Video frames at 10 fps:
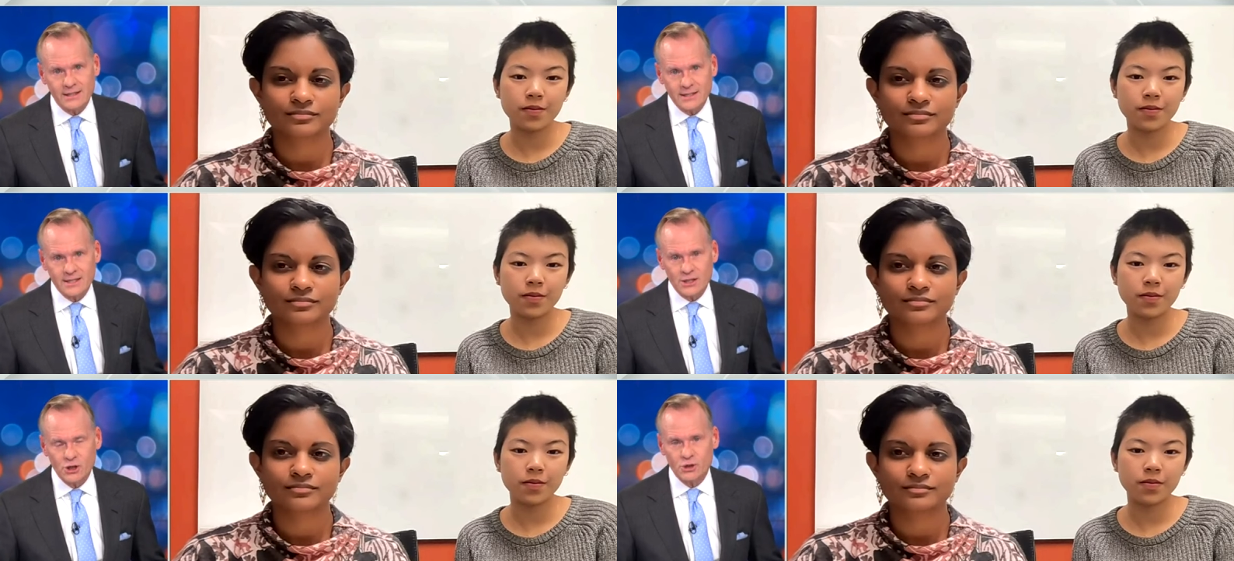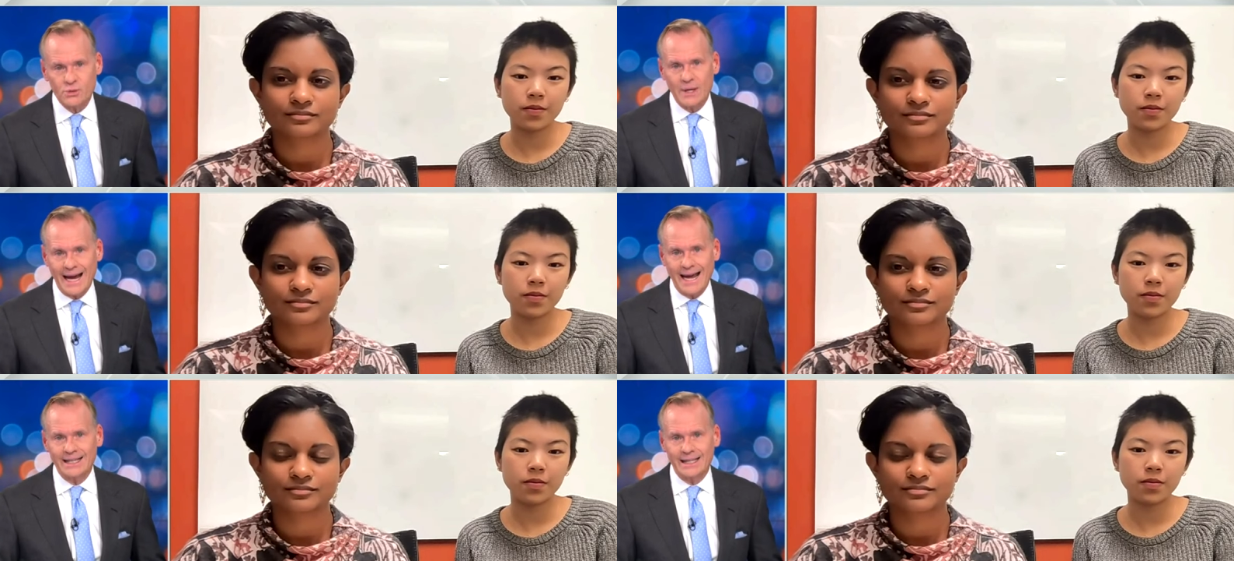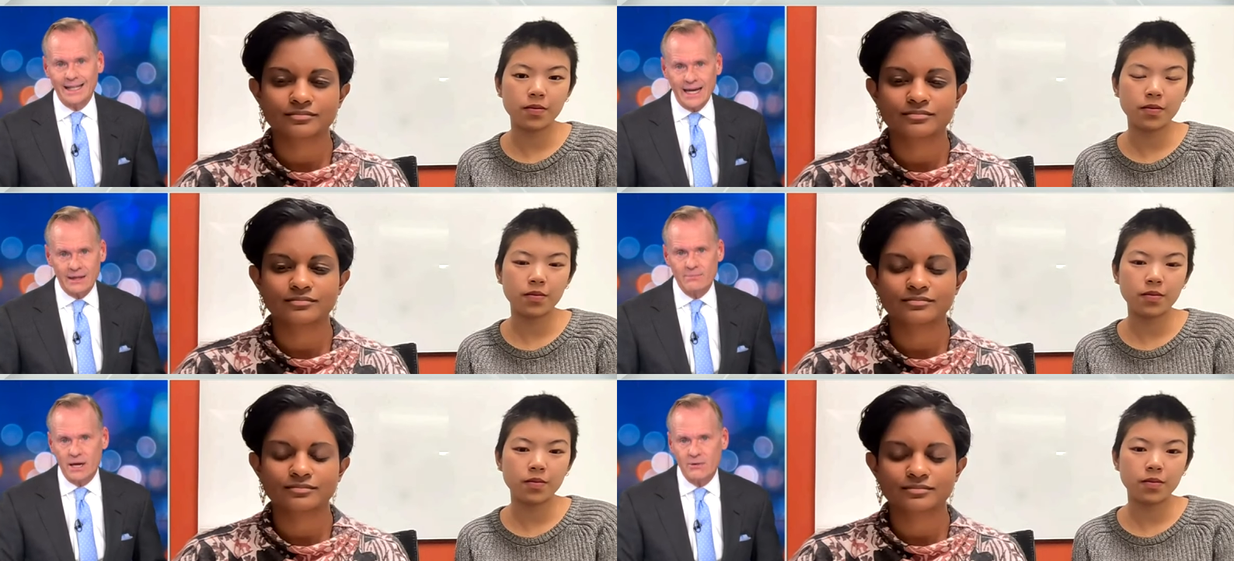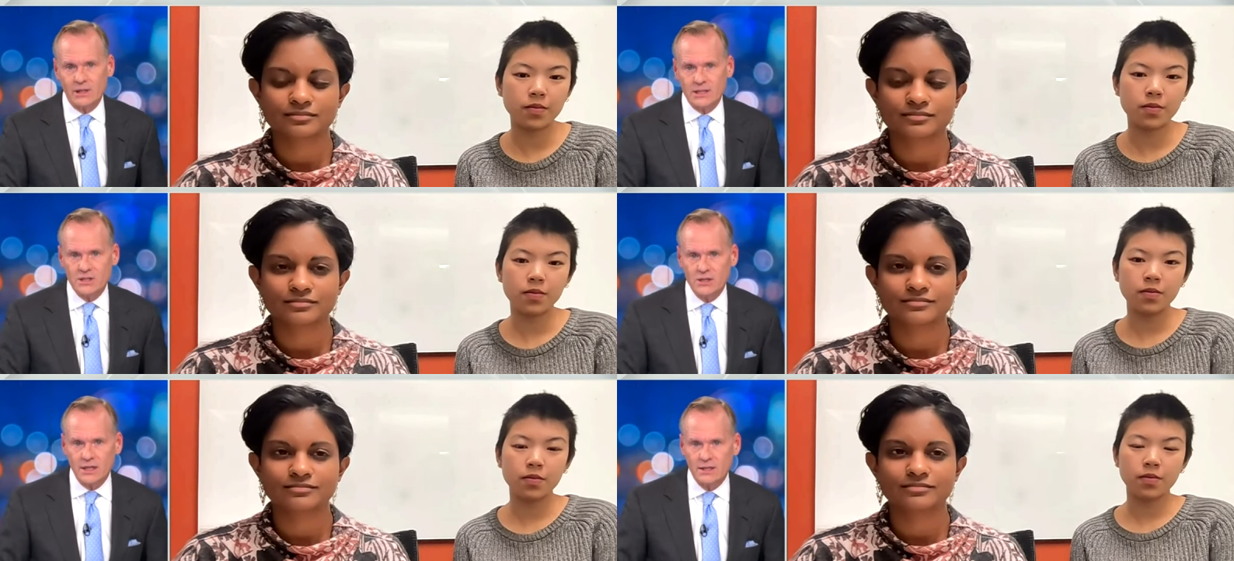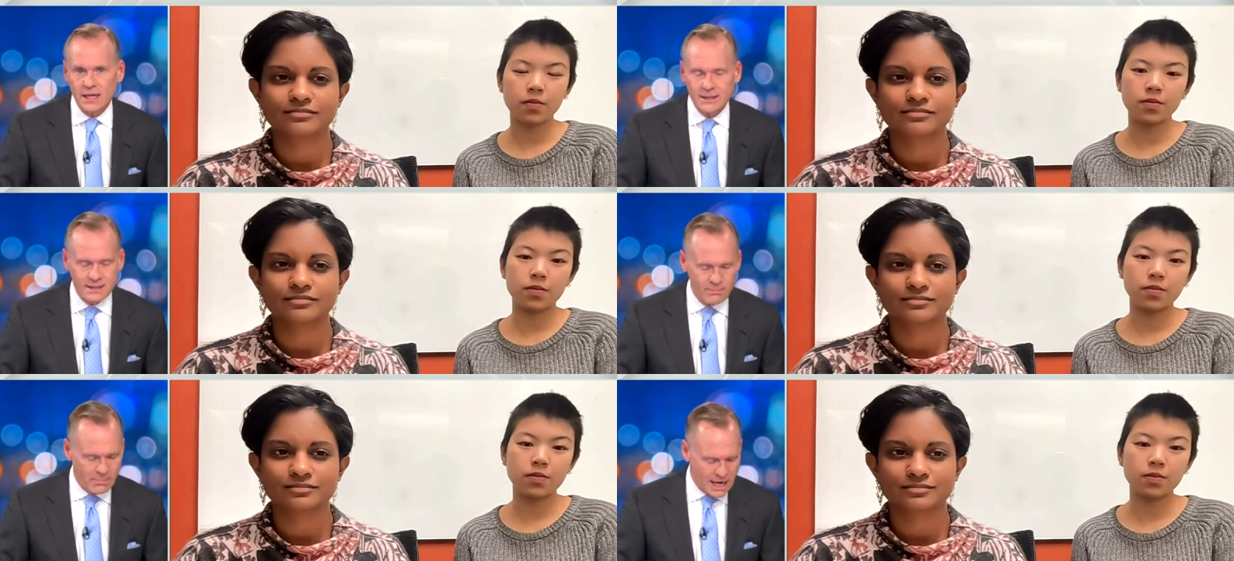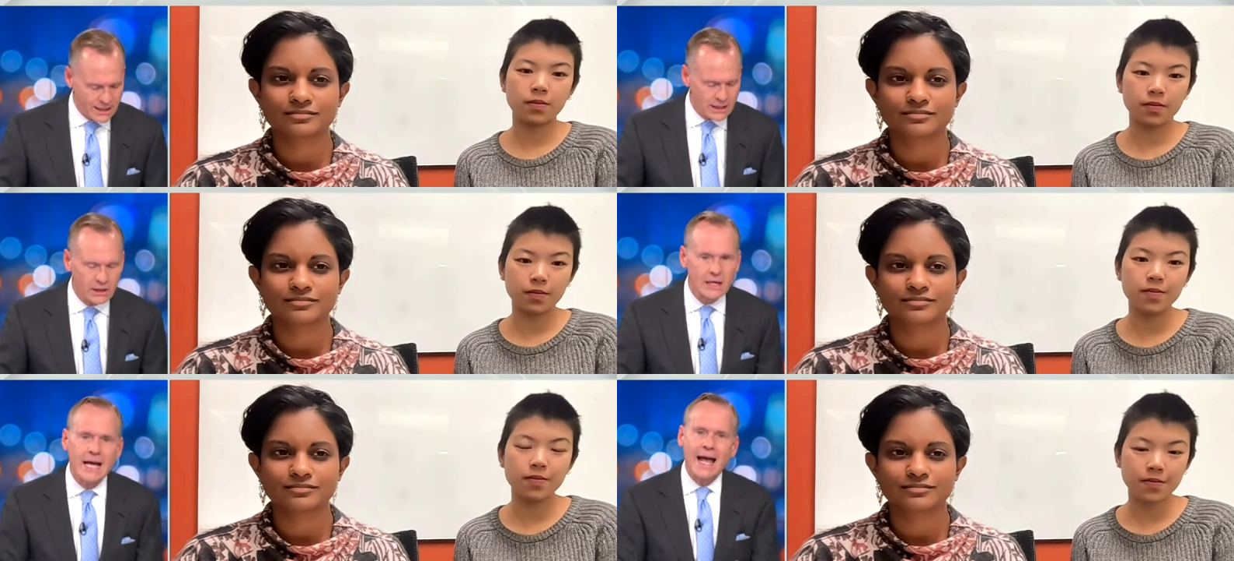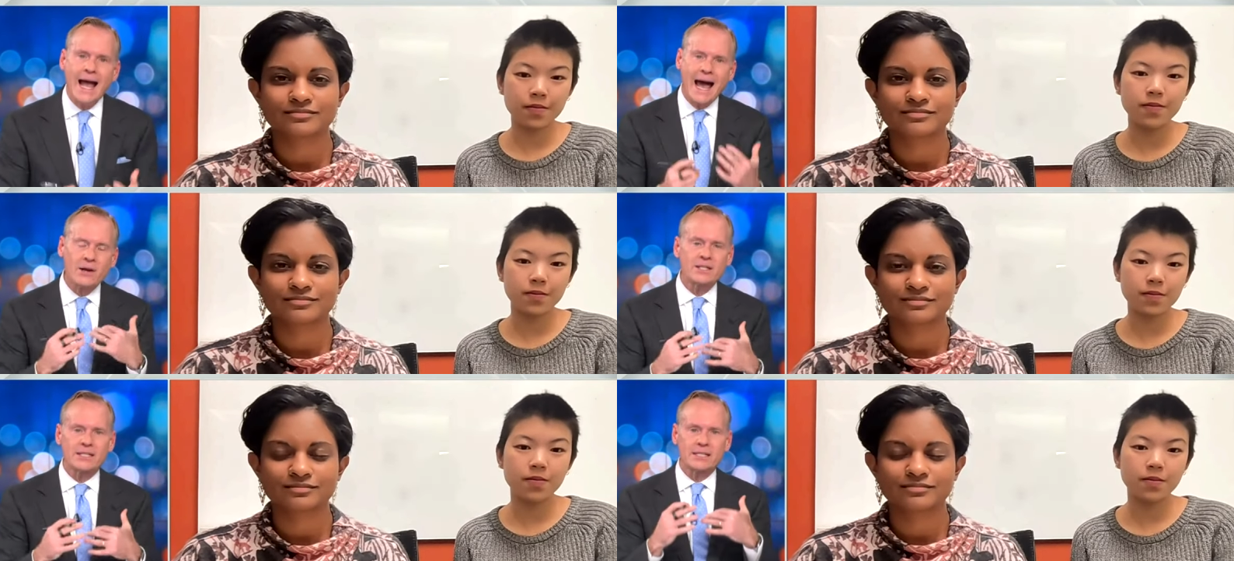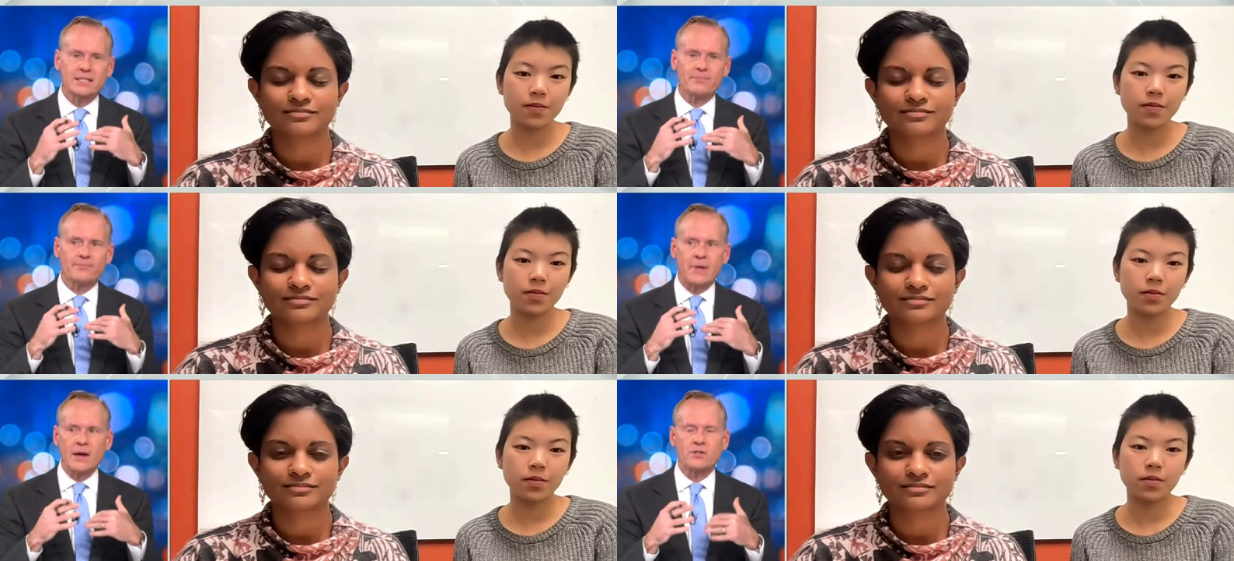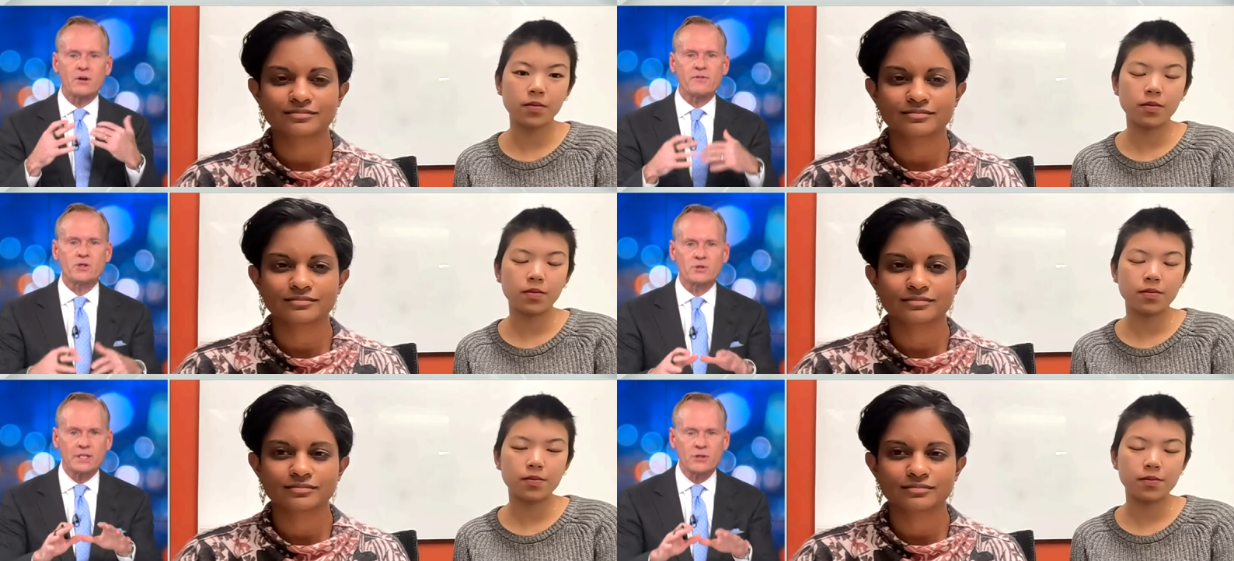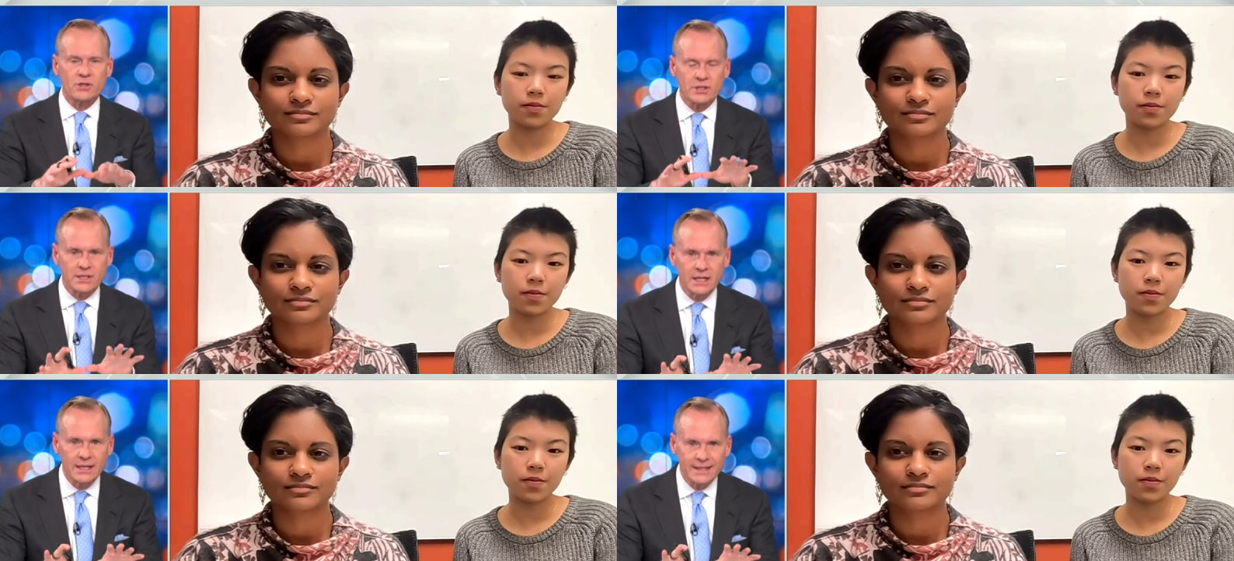Speaker 1: this issue at length. Myra, let's take a step back here. How does this? How does artificial intelligence